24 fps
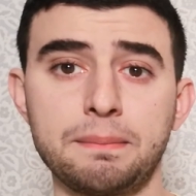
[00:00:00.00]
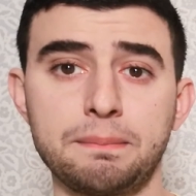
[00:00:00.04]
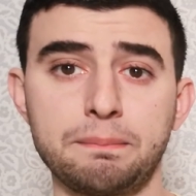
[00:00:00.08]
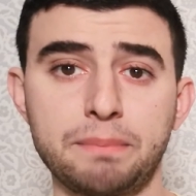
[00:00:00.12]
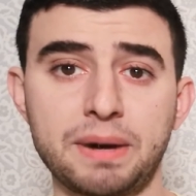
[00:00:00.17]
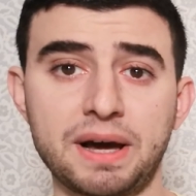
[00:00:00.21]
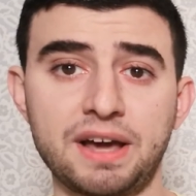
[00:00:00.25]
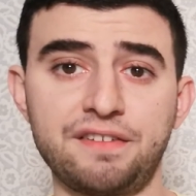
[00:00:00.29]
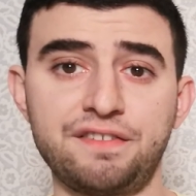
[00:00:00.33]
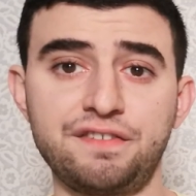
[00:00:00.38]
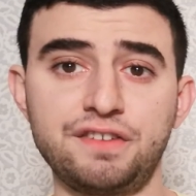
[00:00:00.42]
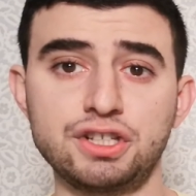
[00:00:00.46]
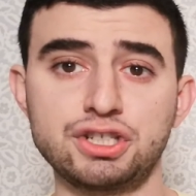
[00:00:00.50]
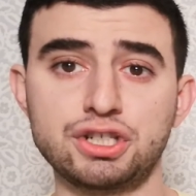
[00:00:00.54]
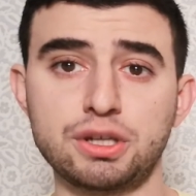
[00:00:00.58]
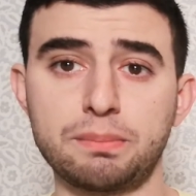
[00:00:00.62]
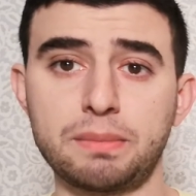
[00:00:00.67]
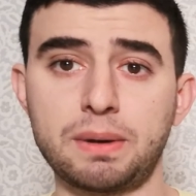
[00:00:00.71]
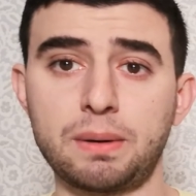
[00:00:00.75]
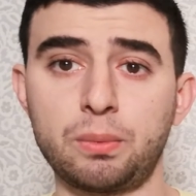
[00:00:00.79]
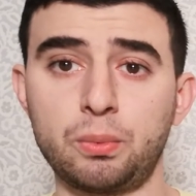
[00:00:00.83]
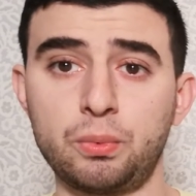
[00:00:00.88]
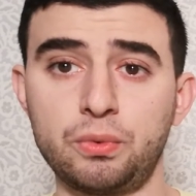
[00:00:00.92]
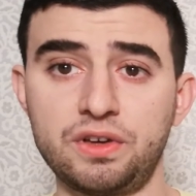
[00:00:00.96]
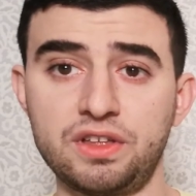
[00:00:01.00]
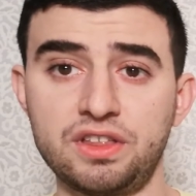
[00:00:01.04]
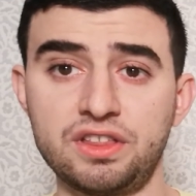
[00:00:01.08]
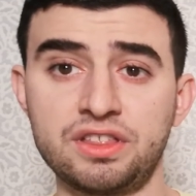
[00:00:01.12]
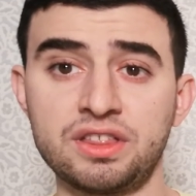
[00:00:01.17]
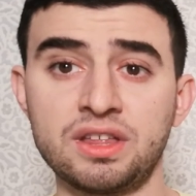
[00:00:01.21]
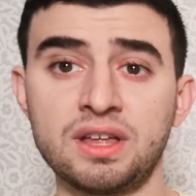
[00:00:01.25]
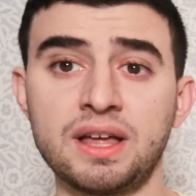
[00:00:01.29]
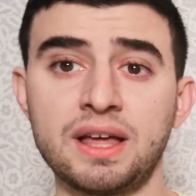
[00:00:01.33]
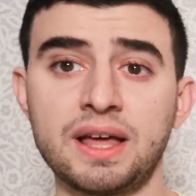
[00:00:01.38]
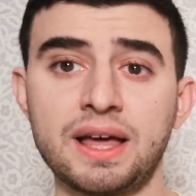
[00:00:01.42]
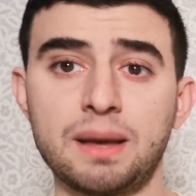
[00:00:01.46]
by feature map
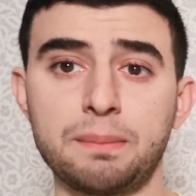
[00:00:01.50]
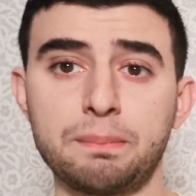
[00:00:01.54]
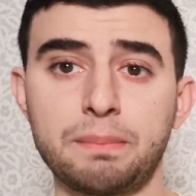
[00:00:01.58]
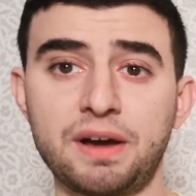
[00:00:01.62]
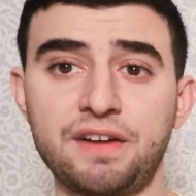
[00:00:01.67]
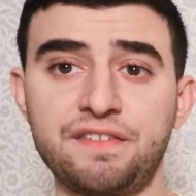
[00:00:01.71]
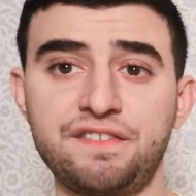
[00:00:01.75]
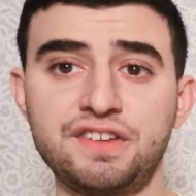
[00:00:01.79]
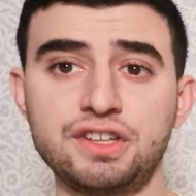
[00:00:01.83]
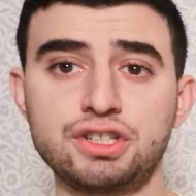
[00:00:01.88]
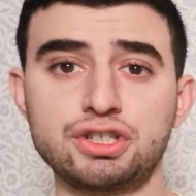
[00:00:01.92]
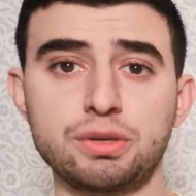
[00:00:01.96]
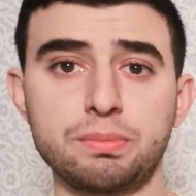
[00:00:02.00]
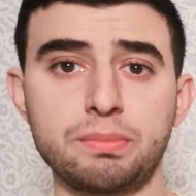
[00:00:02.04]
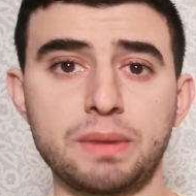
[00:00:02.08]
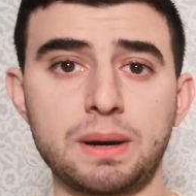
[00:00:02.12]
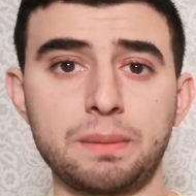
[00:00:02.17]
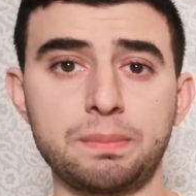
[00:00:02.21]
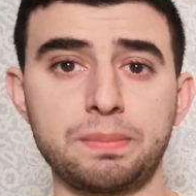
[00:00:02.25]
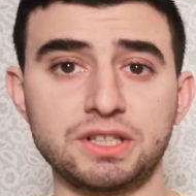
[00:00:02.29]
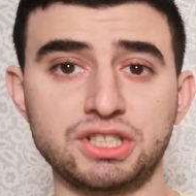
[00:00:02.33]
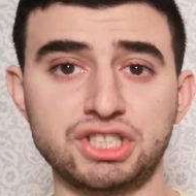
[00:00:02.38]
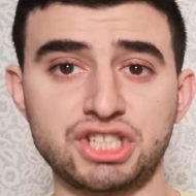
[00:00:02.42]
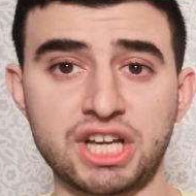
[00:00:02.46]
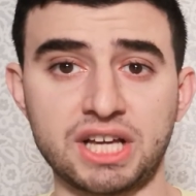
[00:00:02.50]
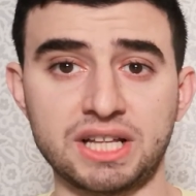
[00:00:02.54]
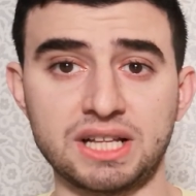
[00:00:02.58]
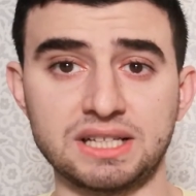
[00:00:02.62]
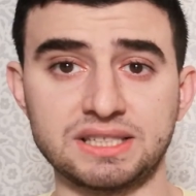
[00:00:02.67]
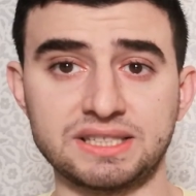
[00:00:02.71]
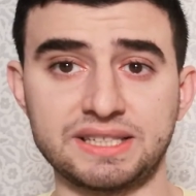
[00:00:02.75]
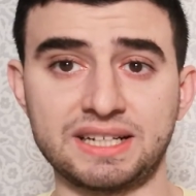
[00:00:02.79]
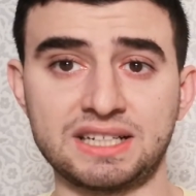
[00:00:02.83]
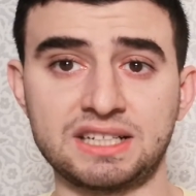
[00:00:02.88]
width, by feature map channels.